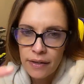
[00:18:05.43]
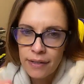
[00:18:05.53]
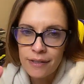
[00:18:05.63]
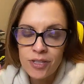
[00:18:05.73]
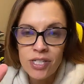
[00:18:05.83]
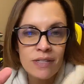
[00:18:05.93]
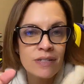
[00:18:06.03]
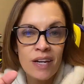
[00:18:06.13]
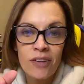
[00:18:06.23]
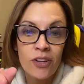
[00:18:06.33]
You just
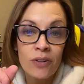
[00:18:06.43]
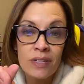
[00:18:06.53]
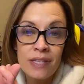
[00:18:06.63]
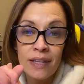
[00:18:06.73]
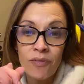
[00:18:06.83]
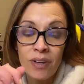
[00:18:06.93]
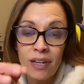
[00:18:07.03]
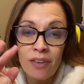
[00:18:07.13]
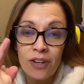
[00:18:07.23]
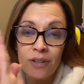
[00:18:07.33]
tell your significant
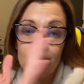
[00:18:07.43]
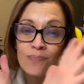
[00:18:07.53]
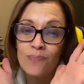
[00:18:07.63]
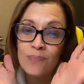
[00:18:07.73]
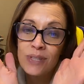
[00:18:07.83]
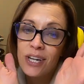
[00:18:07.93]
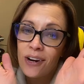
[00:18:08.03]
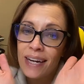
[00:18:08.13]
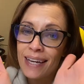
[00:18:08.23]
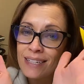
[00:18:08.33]
other,
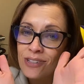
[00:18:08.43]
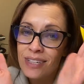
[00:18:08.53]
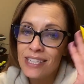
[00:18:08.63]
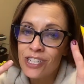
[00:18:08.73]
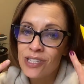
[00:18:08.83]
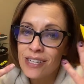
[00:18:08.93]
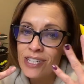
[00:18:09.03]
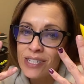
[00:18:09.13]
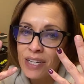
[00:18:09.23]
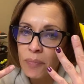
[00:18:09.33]
sorry, can't do the dishes, I
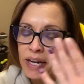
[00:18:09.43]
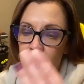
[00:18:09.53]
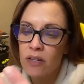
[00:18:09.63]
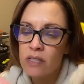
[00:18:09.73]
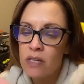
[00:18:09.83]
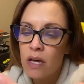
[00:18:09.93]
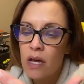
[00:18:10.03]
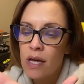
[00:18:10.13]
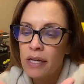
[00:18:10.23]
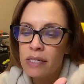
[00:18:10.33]
just did my nails.
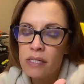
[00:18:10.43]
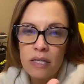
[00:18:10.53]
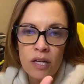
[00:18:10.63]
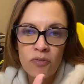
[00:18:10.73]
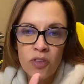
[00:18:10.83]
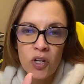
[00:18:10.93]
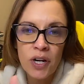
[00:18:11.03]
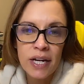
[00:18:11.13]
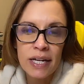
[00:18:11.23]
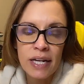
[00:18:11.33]
Because if
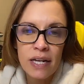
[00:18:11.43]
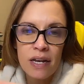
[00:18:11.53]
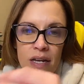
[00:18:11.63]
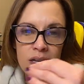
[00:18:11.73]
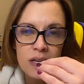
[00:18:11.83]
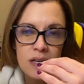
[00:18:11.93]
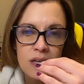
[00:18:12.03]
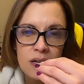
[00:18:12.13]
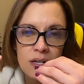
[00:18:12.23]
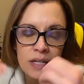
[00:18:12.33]
they're in
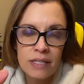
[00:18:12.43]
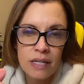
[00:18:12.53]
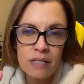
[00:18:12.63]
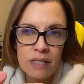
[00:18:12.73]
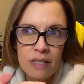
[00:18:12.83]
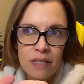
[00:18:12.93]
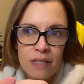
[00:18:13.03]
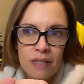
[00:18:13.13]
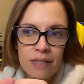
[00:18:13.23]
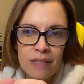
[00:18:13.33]

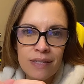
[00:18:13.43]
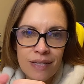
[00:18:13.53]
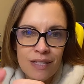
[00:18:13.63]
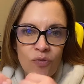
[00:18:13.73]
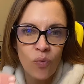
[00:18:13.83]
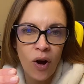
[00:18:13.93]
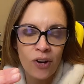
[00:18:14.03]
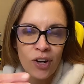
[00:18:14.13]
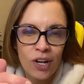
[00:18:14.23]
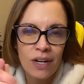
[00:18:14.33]
excessive
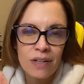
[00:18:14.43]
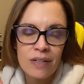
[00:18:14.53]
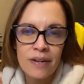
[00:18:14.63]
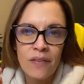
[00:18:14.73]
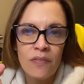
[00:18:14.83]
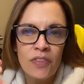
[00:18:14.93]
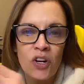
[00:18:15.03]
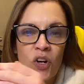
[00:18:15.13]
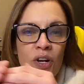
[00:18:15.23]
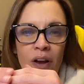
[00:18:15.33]
water,
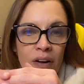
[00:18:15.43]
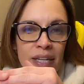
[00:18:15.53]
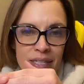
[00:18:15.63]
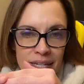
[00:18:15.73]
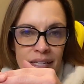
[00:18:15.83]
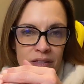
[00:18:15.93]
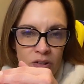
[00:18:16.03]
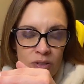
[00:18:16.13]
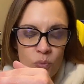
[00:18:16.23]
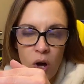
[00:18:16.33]
they're not going to stay as long
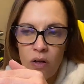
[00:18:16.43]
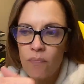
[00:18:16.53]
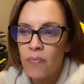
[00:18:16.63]
as well.